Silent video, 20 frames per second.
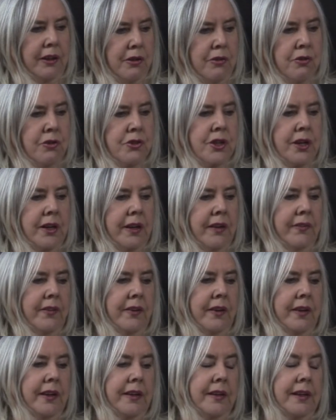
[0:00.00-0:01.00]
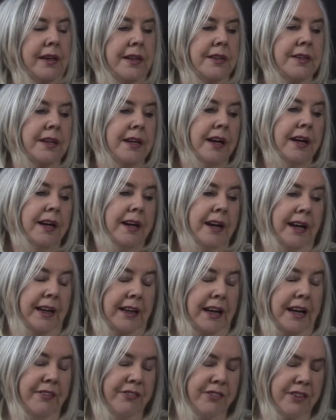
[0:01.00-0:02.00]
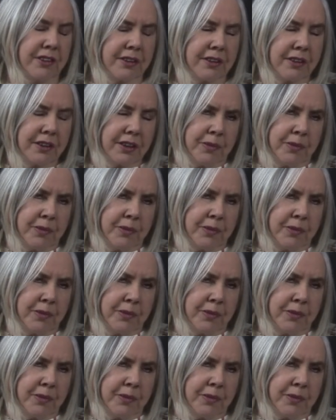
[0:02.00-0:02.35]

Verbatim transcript: loans or anything like that. It left the